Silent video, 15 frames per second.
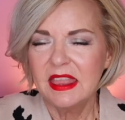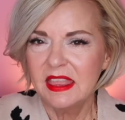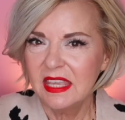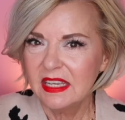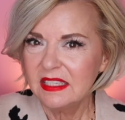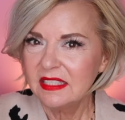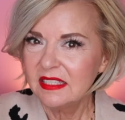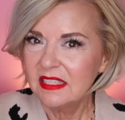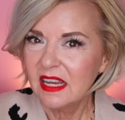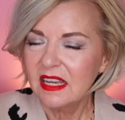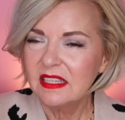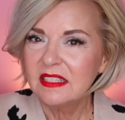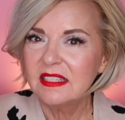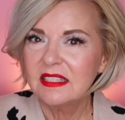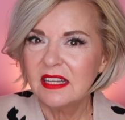This
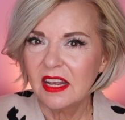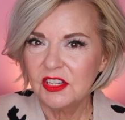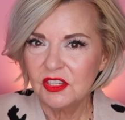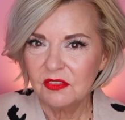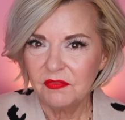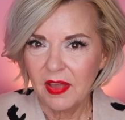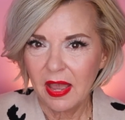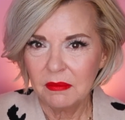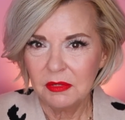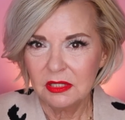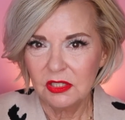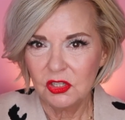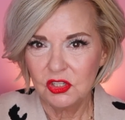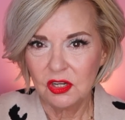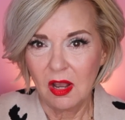does such a
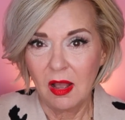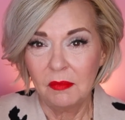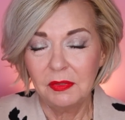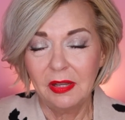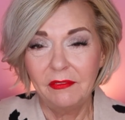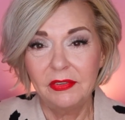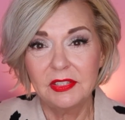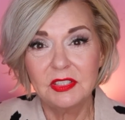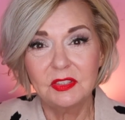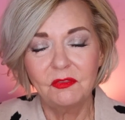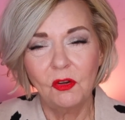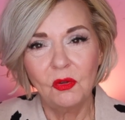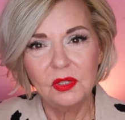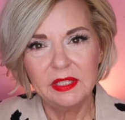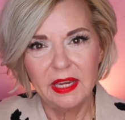fabulous job of
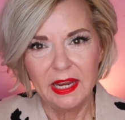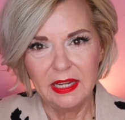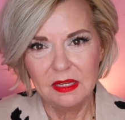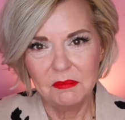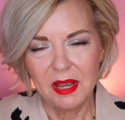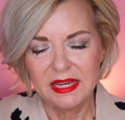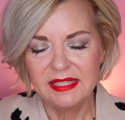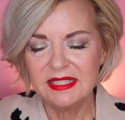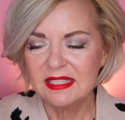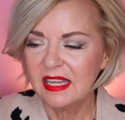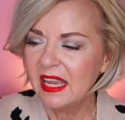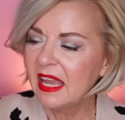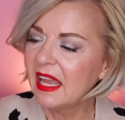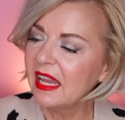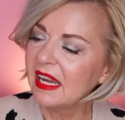exfoliating my
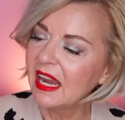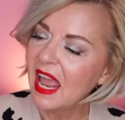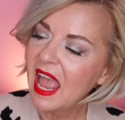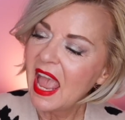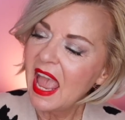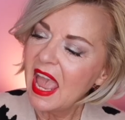skin.